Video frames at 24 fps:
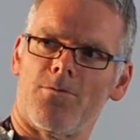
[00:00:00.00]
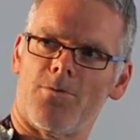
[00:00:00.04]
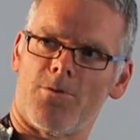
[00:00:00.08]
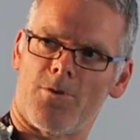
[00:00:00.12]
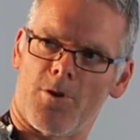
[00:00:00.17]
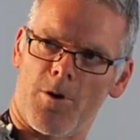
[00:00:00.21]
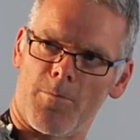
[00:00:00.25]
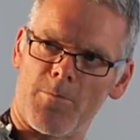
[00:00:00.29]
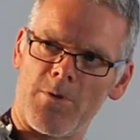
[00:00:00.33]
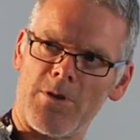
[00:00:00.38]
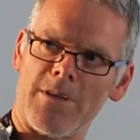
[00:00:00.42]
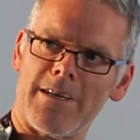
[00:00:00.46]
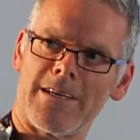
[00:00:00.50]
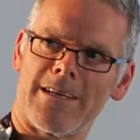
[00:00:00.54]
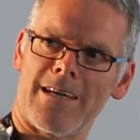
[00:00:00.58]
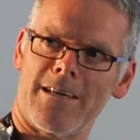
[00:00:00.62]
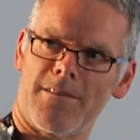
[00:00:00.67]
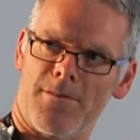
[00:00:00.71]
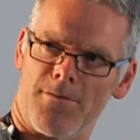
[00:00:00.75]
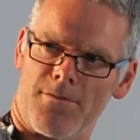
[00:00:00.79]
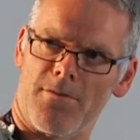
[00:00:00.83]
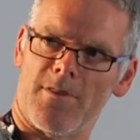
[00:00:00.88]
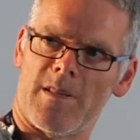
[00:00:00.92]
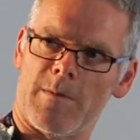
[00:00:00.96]
to
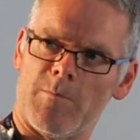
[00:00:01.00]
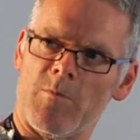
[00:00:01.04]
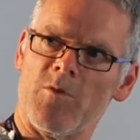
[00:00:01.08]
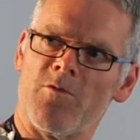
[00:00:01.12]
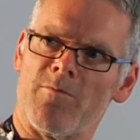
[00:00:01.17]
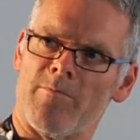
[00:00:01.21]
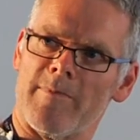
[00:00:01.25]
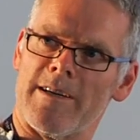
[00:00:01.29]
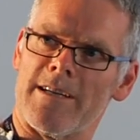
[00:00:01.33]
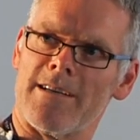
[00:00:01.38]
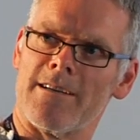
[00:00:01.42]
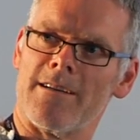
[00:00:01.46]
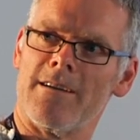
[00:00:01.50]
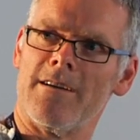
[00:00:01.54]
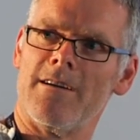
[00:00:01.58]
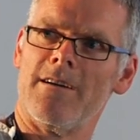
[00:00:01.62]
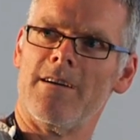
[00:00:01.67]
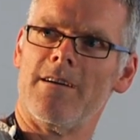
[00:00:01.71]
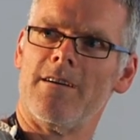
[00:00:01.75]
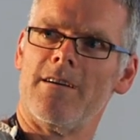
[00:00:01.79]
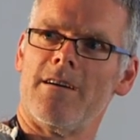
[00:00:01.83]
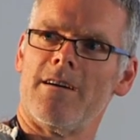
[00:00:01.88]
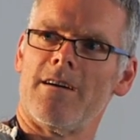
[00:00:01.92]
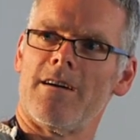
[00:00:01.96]
communicate through the movement.
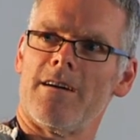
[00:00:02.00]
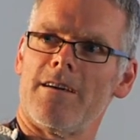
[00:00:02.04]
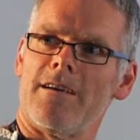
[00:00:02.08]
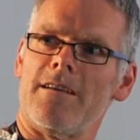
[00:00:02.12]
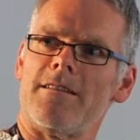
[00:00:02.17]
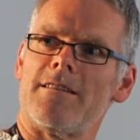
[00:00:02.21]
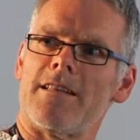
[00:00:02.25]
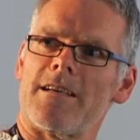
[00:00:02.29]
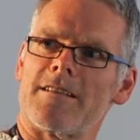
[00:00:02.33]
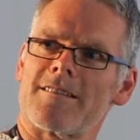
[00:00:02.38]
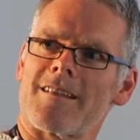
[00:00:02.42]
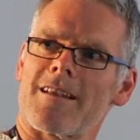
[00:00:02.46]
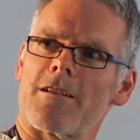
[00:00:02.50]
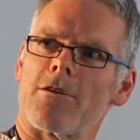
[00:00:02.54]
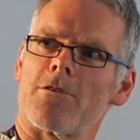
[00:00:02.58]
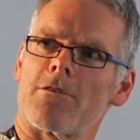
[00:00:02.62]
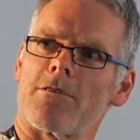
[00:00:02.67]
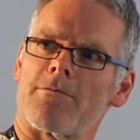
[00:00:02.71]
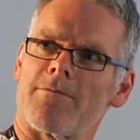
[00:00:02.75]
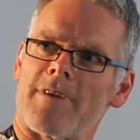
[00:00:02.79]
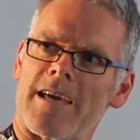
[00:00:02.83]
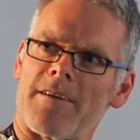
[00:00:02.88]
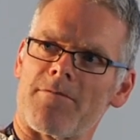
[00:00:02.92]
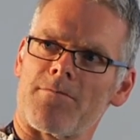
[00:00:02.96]
It takes a lot
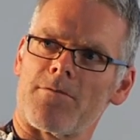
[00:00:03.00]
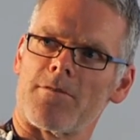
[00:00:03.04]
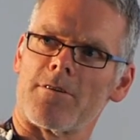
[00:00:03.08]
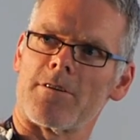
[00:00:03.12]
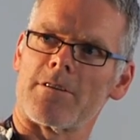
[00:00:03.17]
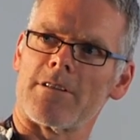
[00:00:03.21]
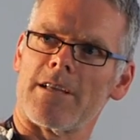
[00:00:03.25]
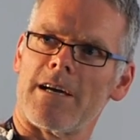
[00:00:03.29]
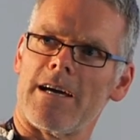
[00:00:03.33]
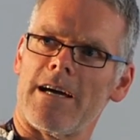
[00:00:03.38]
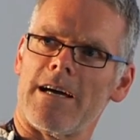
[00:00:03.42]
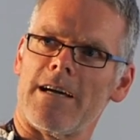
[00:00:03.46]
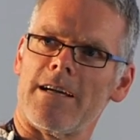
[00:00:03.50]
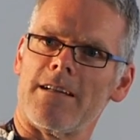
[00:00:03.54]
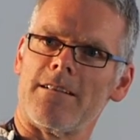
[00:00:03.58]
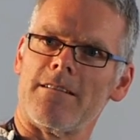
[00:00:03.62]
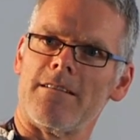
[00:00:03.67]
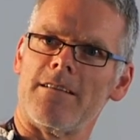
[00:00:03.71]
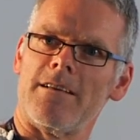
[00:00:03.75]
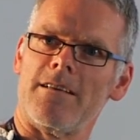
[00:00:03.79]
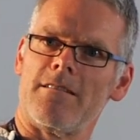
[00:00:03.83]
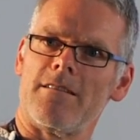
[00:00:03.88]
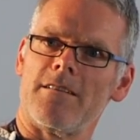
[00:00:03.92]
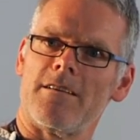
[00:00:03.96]
of effort,
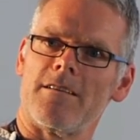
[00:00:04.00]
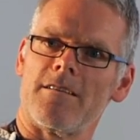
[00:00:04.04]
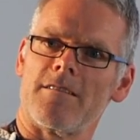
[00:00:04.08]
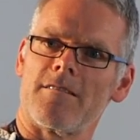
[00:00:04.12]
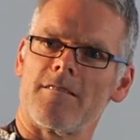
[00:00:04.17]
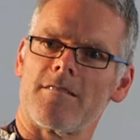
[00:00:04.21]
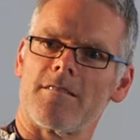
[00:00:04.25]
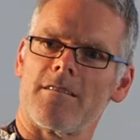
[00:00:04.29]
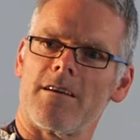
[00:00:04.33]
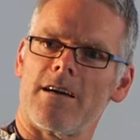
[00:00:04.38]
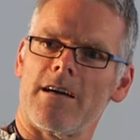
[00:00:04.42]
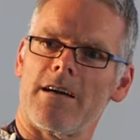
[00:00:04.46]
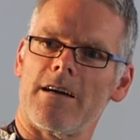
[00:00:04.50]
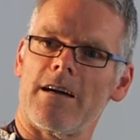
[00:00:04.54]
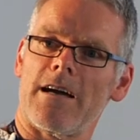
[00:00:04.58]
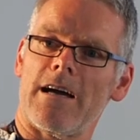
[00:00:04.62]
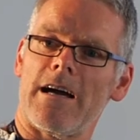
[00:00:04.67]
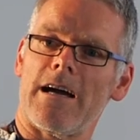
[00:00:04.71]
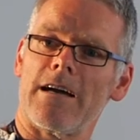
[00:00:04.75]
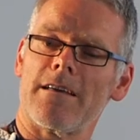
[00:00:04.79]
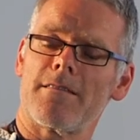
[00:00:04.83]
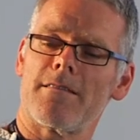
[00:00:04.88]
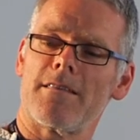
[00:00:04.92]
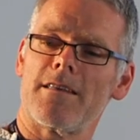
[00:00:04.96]
and it is.
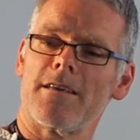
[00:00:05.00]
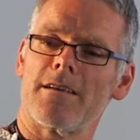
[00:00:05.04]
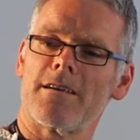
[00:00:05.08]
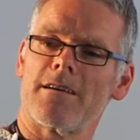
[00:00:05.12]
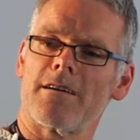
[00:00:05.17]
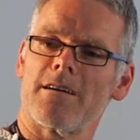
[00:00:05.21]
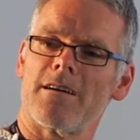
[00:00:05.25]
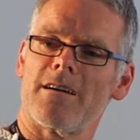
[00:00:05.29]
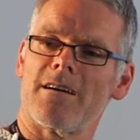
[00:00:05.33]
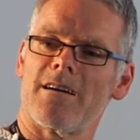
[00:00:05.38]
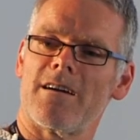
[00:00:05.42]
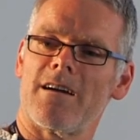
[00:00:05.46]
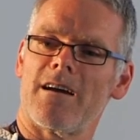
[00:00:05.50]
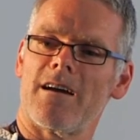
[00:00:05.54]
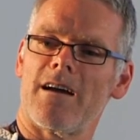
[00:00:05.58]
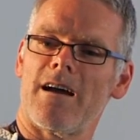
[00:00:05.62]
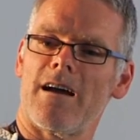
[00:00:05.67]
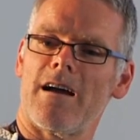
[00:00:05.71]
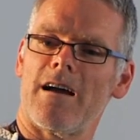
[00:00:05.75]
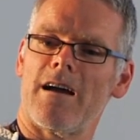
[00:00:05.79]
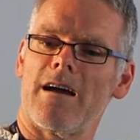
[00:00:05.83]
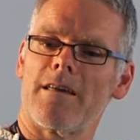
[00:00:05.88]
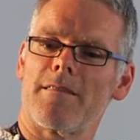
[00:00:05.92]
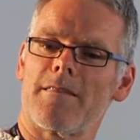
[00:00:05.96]
I think
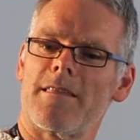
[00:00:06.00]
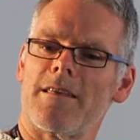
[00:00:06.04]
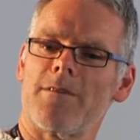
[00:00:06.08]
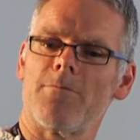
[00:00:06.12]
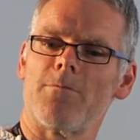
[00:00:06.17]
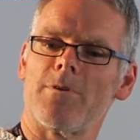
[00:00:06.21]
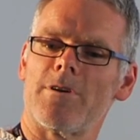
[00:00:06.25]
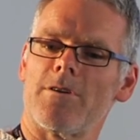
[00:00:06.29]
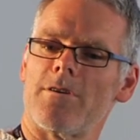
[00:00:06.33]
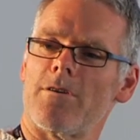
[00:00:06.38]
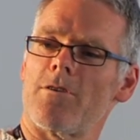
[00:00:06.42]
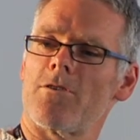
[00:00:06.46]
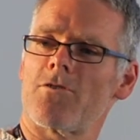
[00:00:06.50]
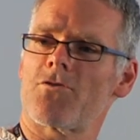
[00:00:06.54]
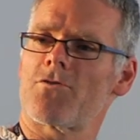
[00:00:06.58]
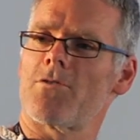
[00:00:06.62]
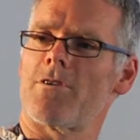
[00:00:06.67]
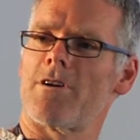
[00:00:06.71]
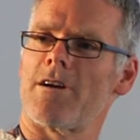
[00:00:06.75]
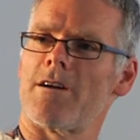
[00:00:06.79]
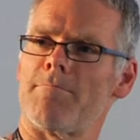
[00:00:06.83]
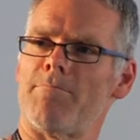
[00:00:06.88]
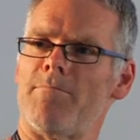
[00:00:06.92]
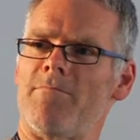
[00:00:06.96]
I think we also
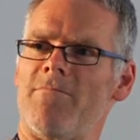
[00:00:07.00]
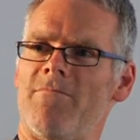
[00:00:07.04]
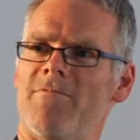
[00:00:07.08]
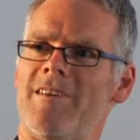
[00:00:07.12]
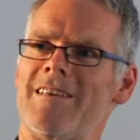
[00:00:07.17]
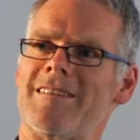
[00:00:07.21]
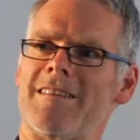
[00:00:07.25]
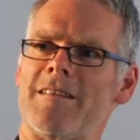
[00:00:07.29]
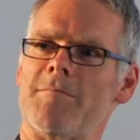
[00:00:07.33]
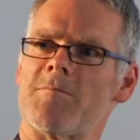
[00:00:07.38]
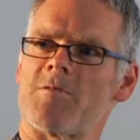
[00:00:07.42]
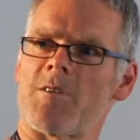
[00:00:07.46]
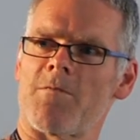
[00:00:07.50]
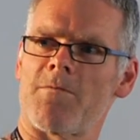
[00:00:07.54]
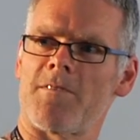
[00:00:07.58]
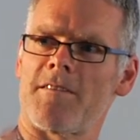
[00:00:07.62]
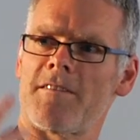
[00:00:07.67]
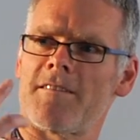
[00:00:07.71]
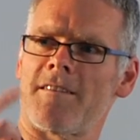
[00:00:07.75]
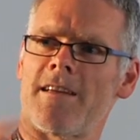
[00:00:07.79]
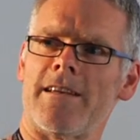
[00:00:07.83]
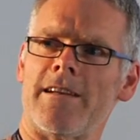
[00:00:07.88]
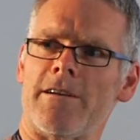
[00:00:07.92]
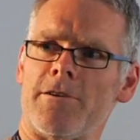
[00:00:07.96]
are victims of
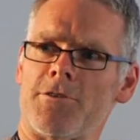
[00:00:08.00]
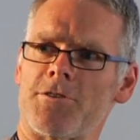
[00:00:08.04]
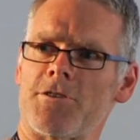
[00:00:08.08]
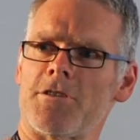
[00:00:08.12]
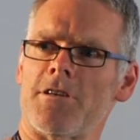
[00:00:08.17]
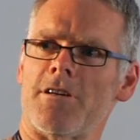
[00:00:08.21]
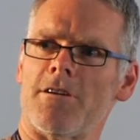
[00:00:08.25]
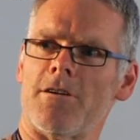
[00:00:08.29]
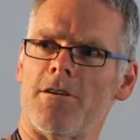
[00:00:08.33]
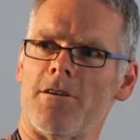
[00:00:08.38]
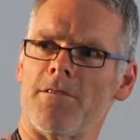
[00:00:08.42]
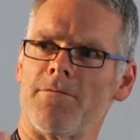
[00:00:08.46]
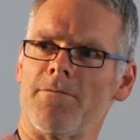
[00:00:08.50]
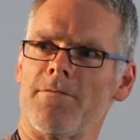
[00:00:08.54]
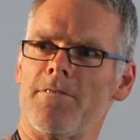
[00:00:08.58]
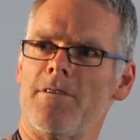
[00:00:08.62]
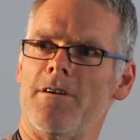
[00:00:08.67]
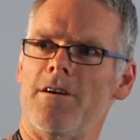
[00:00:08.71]
this inertia of.